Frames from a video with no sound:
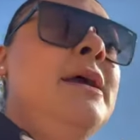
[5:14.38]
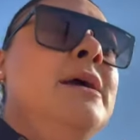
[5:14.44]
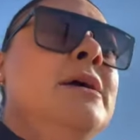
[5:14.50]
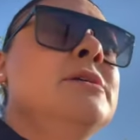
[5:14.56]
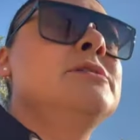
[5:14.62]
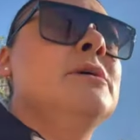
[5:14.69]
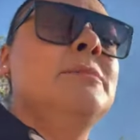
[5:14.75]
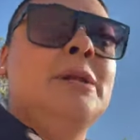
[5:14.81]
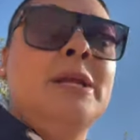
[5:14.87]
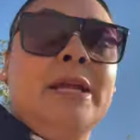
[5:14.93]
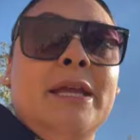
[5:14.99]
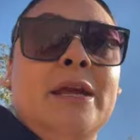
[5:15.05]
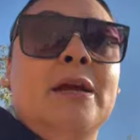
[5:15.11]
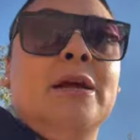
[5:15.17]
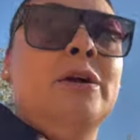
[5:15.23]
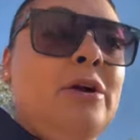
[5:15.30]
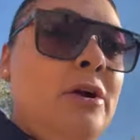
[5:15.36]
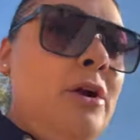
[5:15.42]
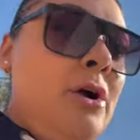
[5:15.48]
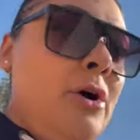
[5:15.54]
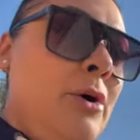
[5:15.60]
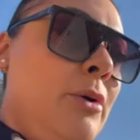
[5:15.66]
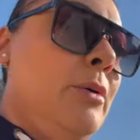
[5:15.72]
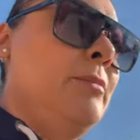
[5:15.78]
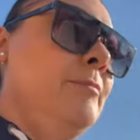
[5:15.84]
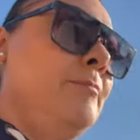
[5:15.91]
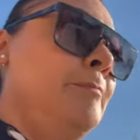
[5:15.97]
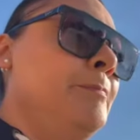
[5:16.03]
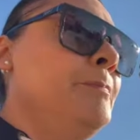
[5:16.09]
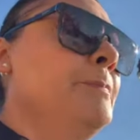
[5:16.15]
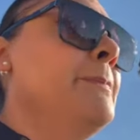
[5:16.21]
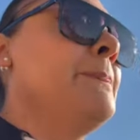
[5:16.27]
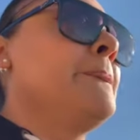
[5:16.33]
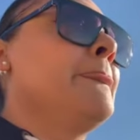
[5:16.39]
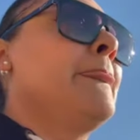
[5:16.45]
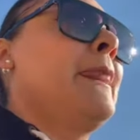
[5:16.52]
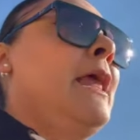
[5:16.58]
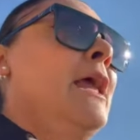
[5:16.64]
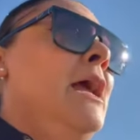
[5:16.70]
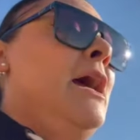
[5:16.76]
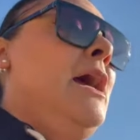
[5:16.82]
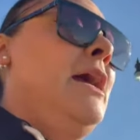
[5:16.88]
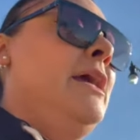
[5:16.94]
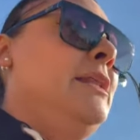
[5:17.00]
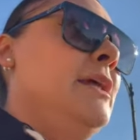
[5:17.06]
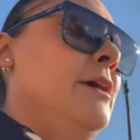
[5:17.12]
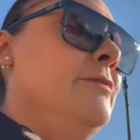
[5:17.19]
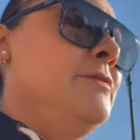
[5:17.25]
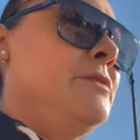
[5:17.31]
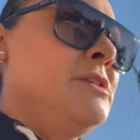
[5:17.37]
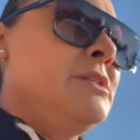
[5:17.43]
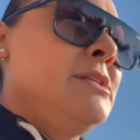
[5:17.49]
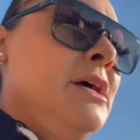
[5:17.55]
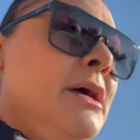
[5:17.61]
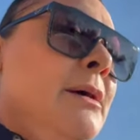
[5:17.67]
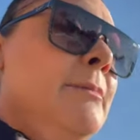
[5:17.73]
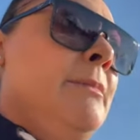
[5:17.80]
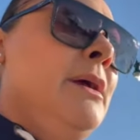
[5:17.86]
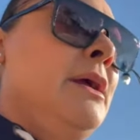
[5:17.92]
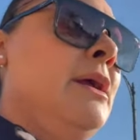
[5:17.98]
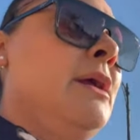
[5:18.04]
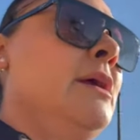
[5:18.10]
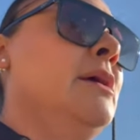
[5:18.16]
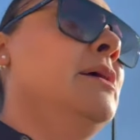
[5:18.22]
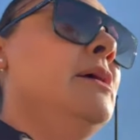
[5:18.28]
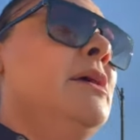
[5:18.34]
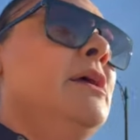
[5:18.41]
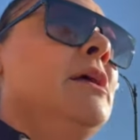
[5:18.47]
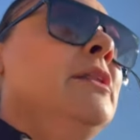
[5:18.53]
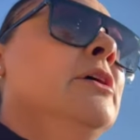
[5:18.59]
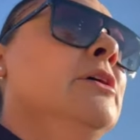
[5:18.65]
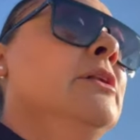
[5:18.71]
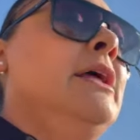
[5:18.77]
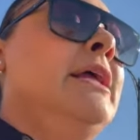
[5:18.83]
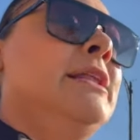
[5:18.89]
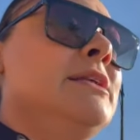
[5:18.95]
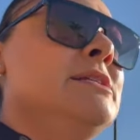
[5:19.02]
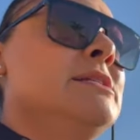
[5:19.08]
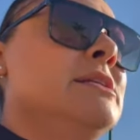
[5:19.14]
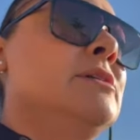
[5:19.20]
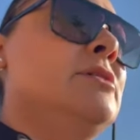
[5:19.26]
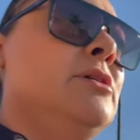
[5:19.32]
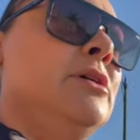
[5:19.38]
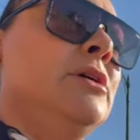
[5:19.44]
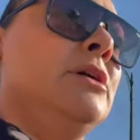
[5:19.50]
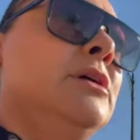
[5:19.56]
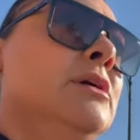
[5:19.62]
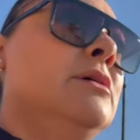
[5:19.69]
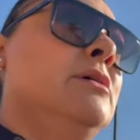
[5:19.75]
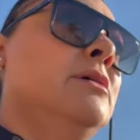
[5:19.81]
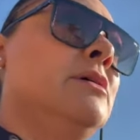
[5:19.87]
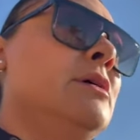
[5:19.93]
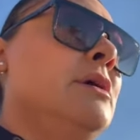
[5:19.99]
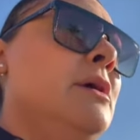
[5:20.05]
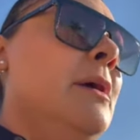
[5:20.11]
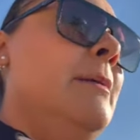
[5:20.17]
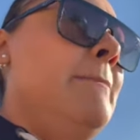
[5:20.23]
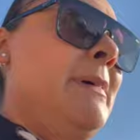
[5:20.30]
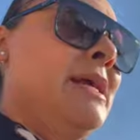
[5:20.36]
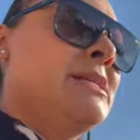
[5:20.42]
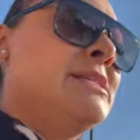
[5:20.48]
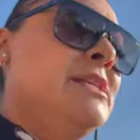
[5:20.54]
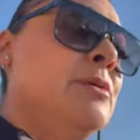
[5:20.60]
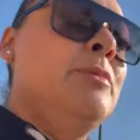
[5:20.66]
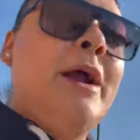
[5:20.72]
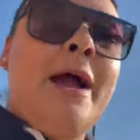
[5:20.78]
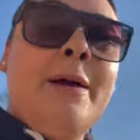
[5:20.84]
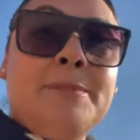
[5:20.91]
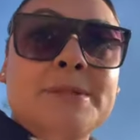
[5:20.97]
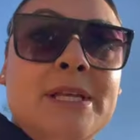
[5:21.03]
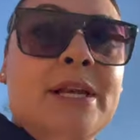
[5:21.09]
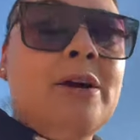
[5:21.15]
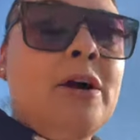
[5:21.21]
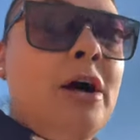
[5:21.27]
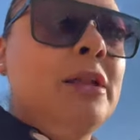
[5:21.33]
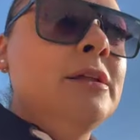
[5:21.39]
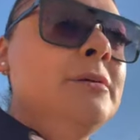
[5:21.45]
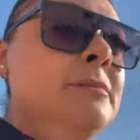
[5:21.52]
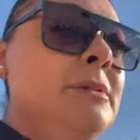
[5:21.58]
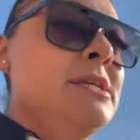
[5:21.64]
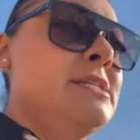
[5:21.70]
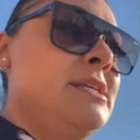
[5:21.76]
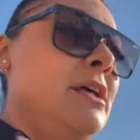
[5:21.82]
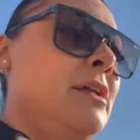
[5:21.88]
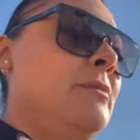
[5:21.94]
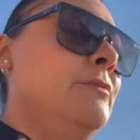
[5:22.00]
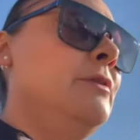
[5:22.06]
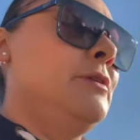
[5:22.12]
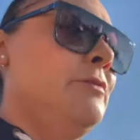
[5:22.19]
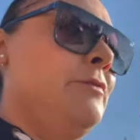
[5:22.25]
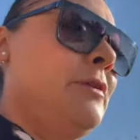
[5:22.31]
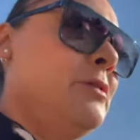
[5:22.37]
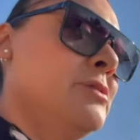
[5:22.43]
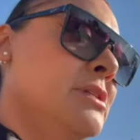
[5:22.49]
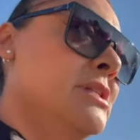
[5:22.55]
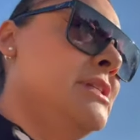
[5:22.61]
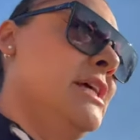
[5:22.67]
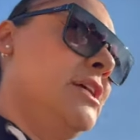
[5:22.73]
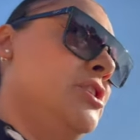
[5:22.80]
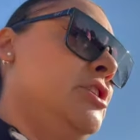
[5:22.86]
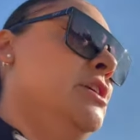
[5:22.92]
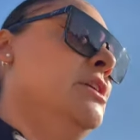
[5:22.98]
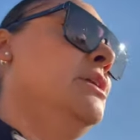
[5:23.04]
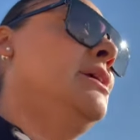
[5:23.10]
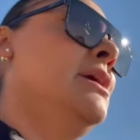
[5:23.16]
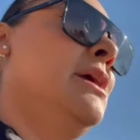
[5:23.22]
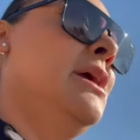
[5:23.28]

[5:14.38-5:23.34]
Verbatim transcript: So I'm gonna get her home. I left some, they're like these little Mexi wraps, they call them. They sell them in the frozen section.